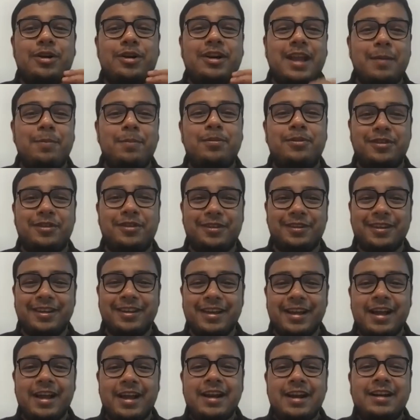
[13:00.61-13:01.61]
tips,
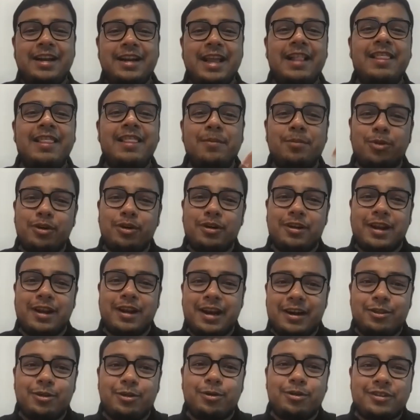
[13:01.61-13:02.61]
tell them to
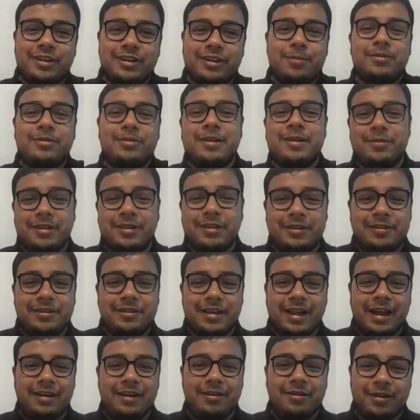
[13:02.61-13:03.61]
trade those tips themselves
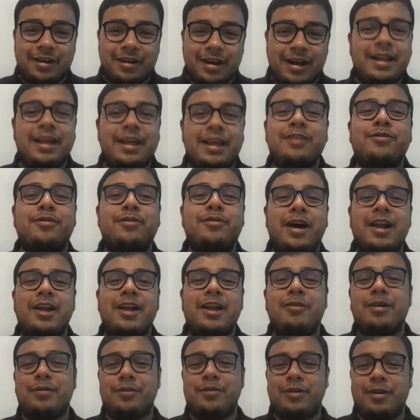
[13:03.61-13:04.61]
and run as far
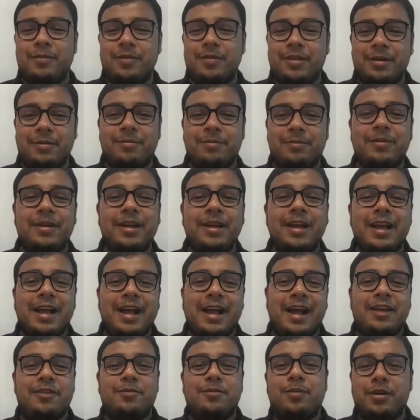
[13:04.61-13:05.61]
away from them
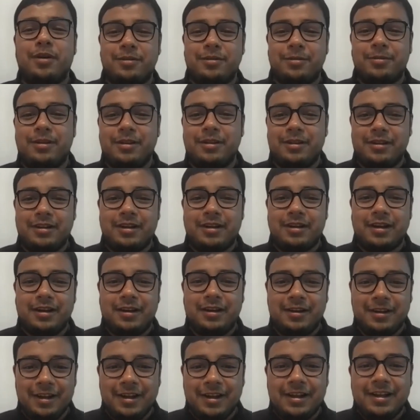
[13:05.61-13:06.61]
as possible,
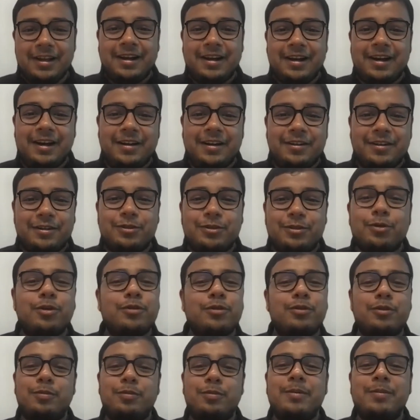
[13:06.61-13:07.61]
right? So
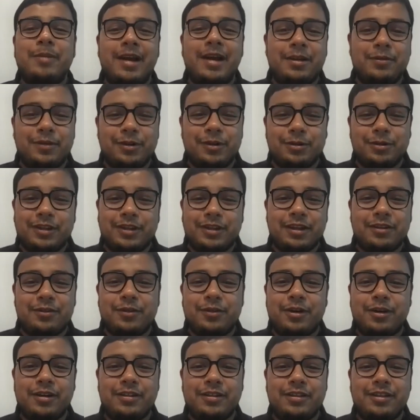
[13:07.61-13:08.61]
those would be my few things
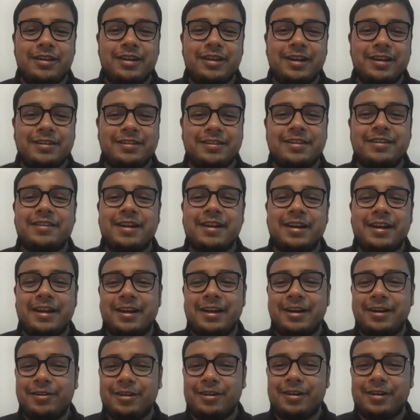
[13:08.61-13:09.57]
for the youngsters getting into